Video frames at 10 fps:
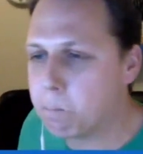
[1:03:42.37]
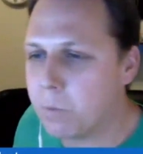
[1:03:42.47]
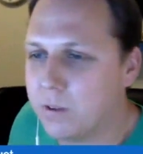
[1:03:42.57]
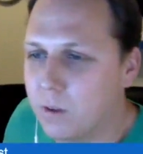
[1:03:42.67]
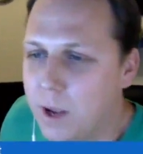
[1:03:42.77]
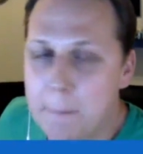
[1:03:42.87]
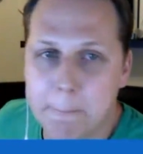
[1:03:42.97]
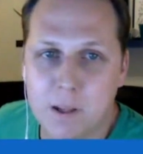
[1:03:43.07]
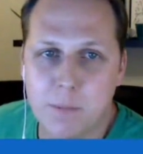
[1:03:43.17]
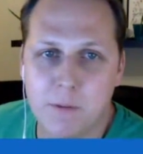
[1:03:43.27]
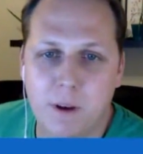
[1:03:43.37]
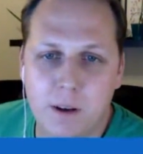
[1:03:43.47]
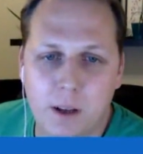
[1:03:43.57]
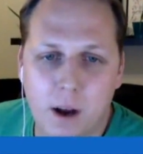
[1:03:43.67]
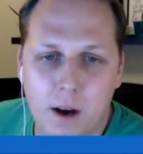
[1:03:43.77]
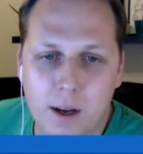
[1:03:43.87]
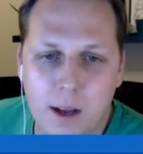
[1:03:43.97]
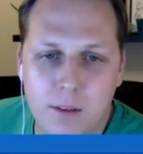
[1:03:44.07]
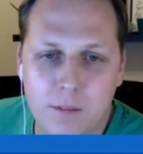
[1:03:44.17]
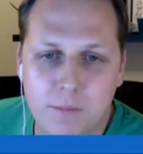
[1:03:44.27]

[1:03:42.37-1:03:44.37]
So yeah, it's been fun. All right, guys.